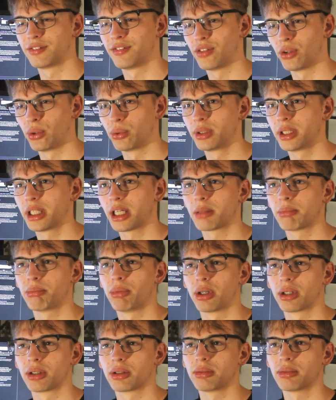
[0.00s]
flown yet,
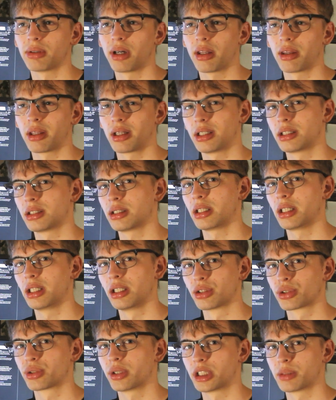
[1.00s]
but I think it
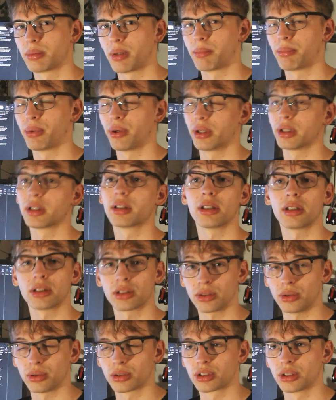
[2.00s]
illustrates my point.
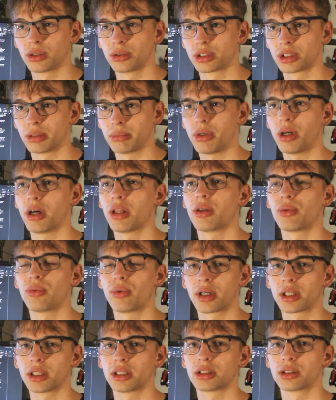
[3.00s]
There's also some other
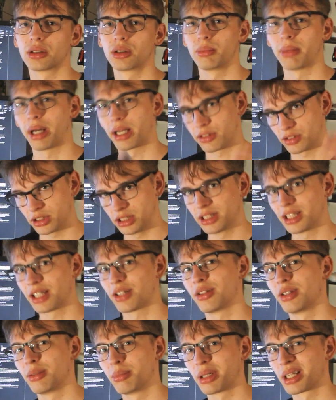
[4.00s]
rockets, you might have seen that
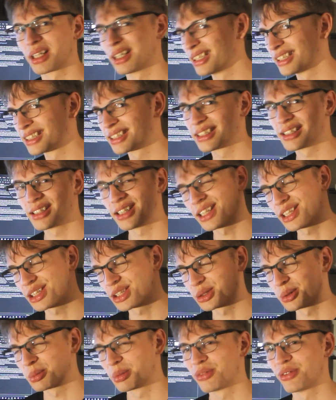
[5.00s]
on the big list that I
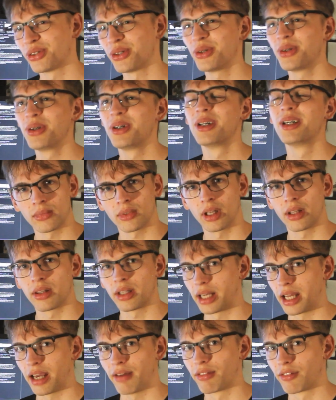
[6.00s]
showed before,
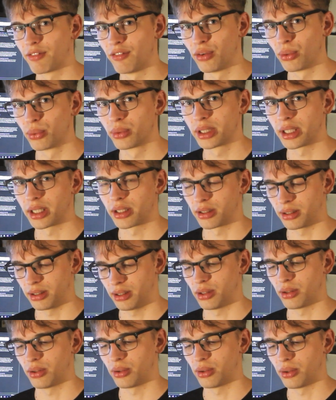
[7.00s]
that haven't flown yet
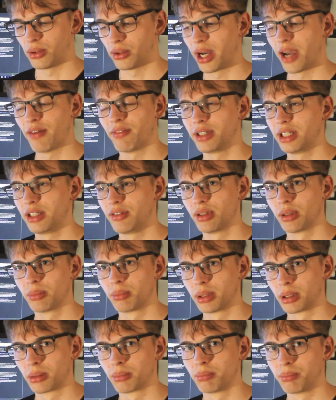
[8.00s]
or haven't even
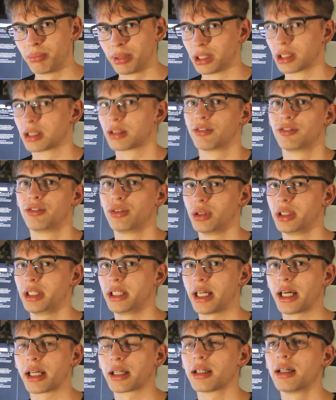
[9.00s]
been built fully
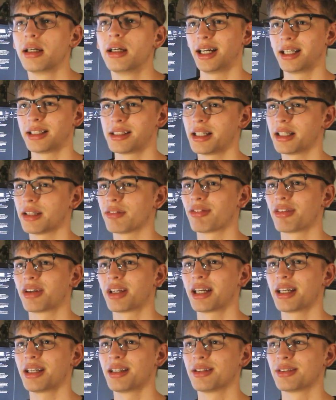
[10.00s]
yet. At the end of the
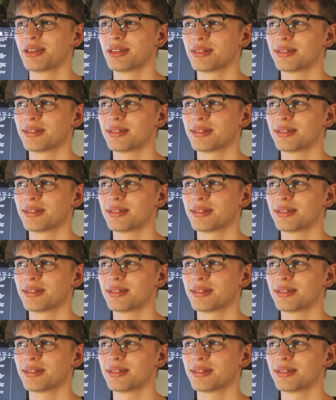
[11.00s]
day,